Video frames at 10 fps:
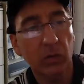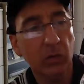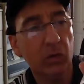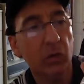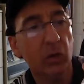
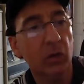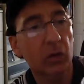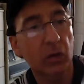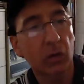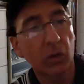Okay,
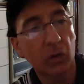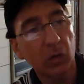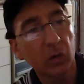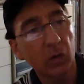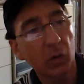
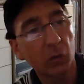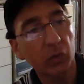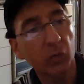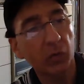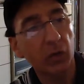I will
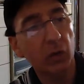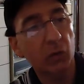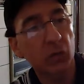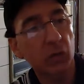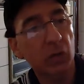do
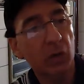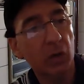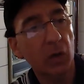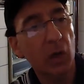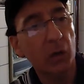video.
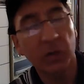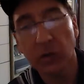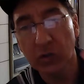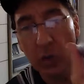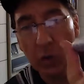Uh,
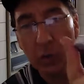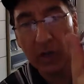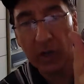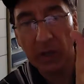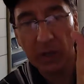there's no
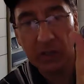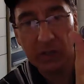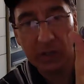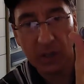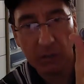
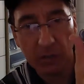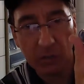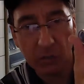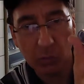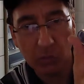AC adapter that
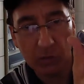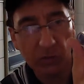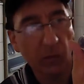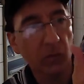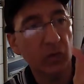comes with it,
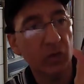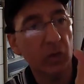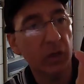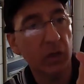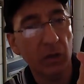folks. Just to
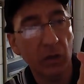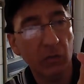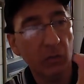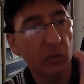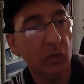let you know,
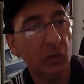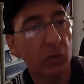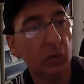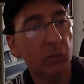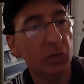
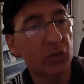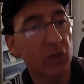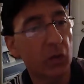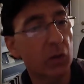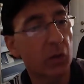um, this
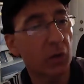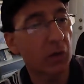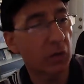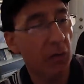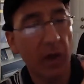here you, you,
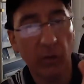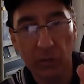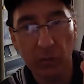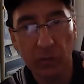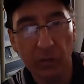it's battery
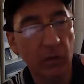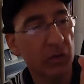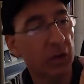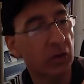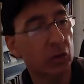driven. It
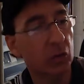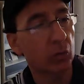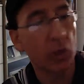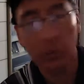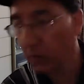takes
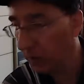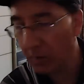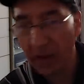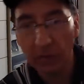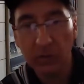two AA
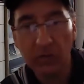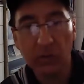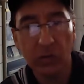batteries